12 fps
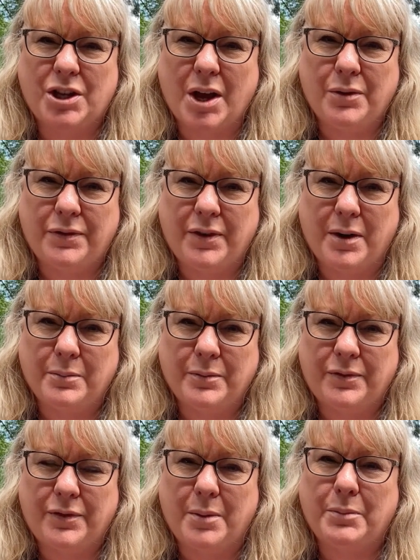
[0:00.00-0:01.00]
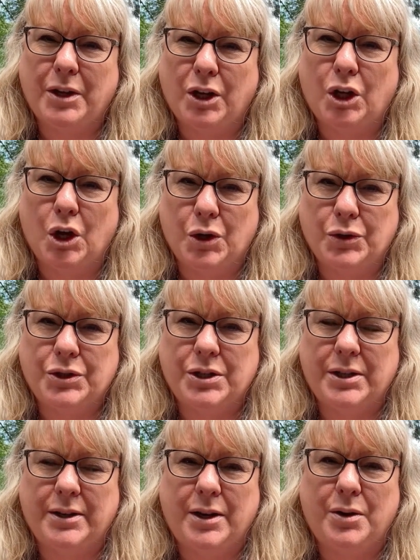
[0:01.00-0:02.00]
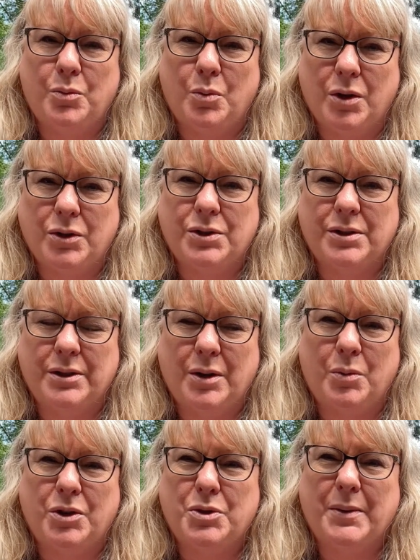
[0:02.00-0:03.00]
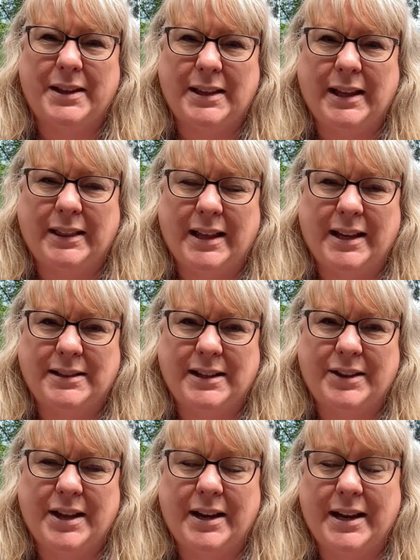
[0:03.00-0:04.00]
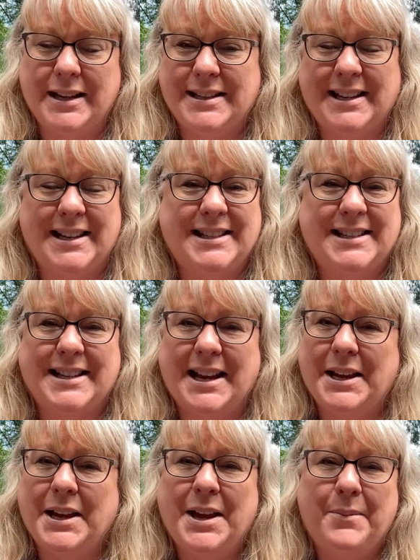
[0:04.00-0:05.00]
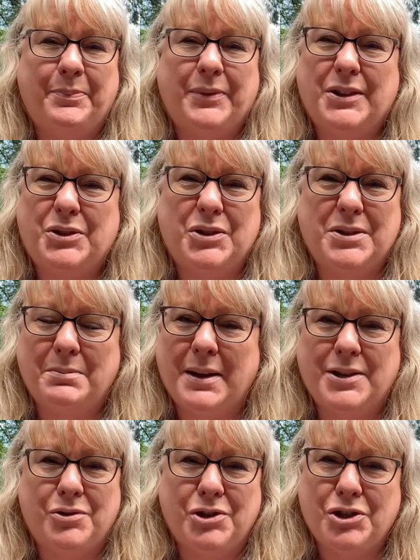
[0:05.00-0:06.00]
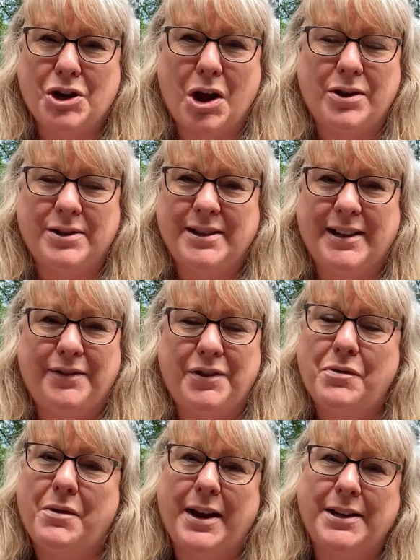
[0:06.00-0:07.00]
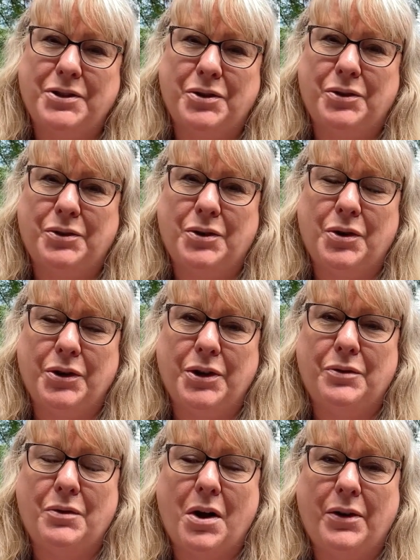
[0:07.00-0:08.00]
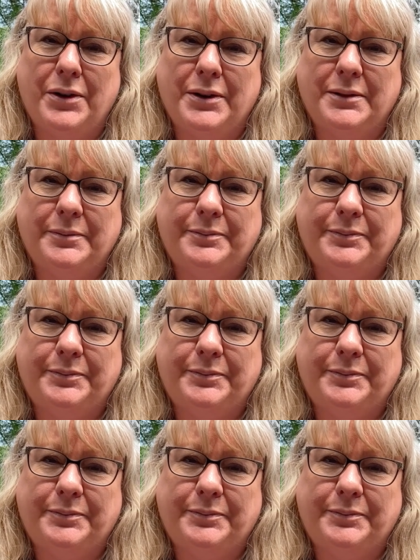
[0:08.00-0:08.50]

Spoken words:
go from your gut. What do I think that is? As I say, it doesn't matter a jot if you're right or you're wrong.